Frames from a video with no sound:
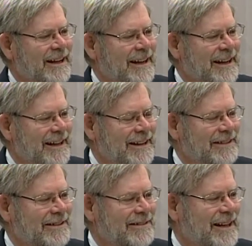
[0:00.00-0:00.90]

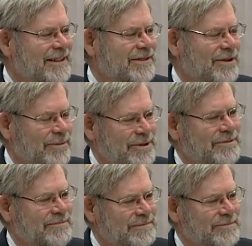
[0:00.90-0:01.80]
and that is always
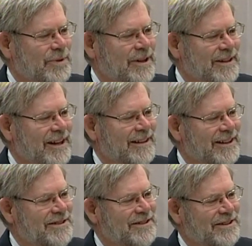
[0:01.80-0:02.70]
one of the
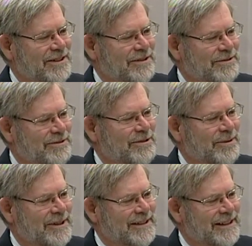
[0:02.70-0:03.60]
highlights of the year, is
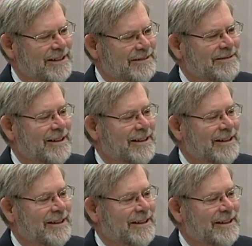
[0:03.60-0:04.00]
going to that.